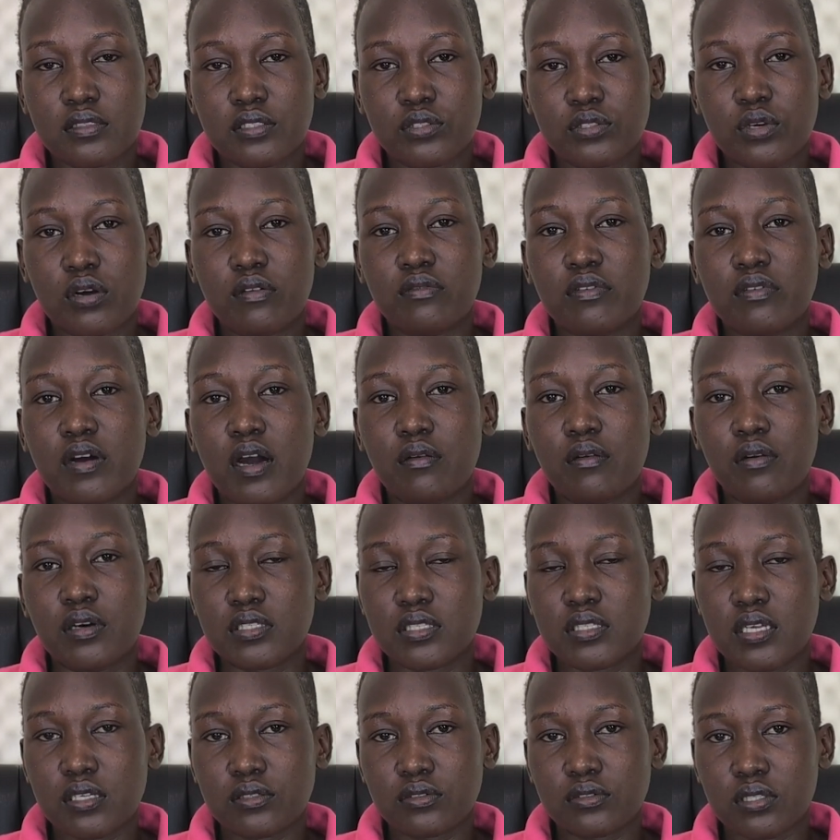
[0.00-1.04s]
12 hours
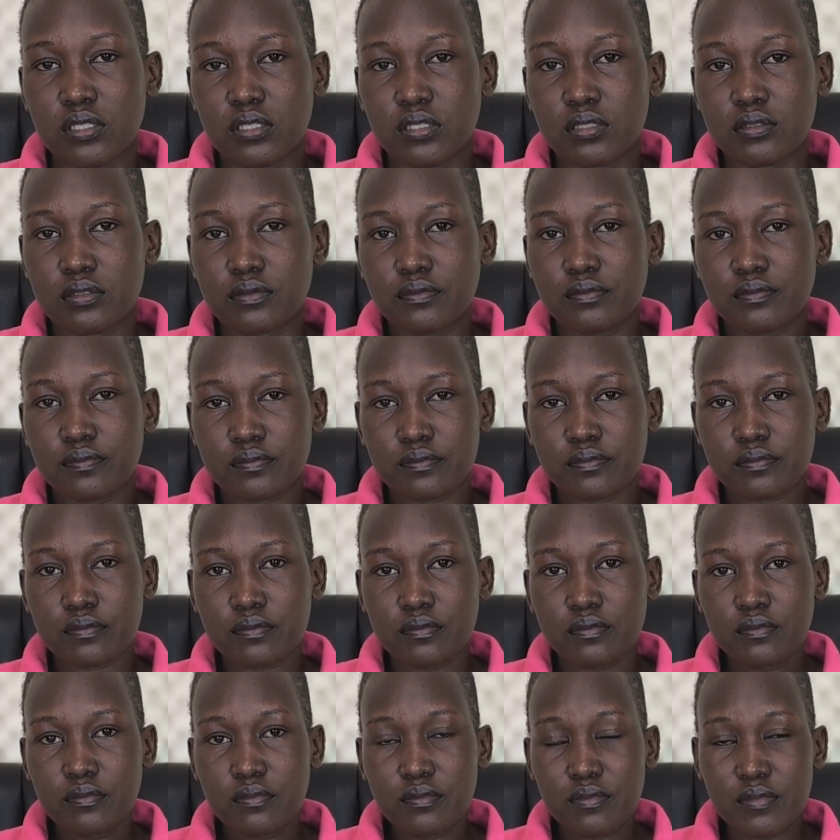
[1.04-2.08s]
actually,
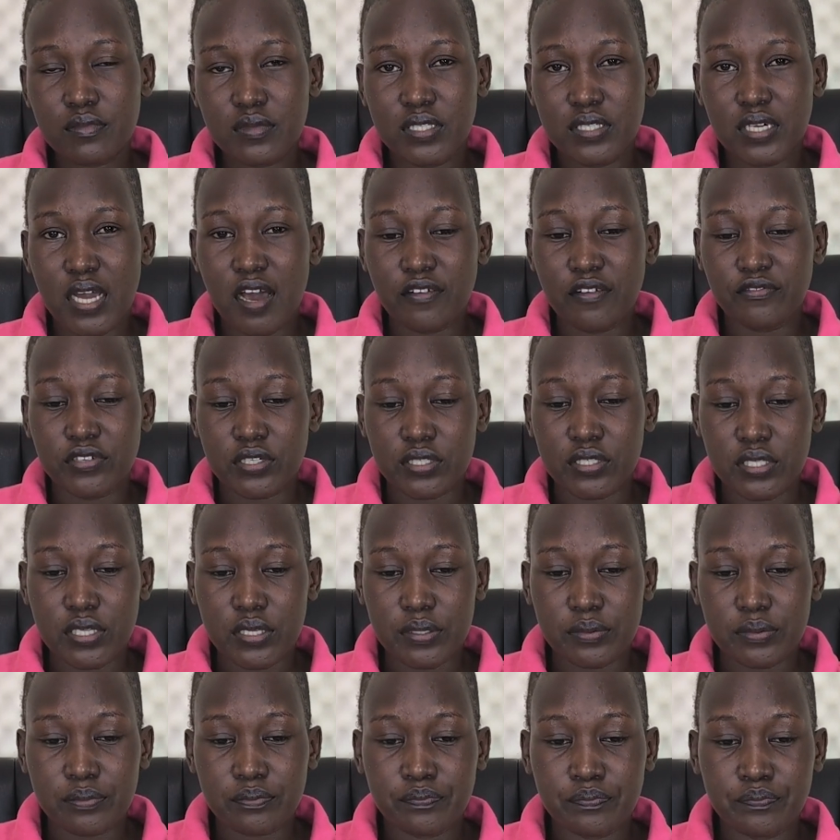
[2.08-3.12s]
half a day.